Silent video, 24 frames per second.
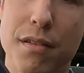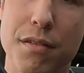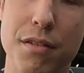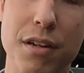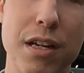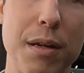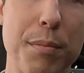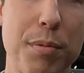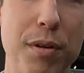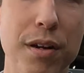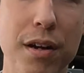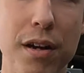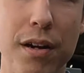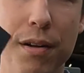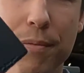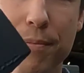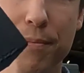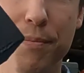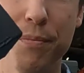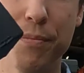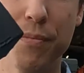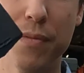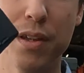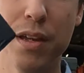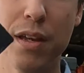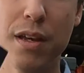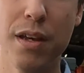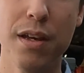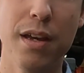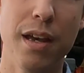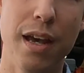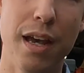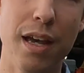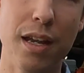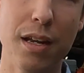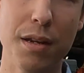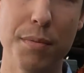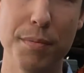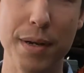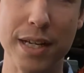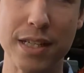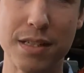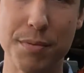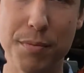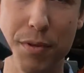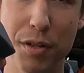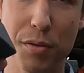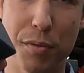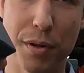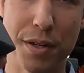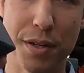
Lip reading: 3D printer and made some new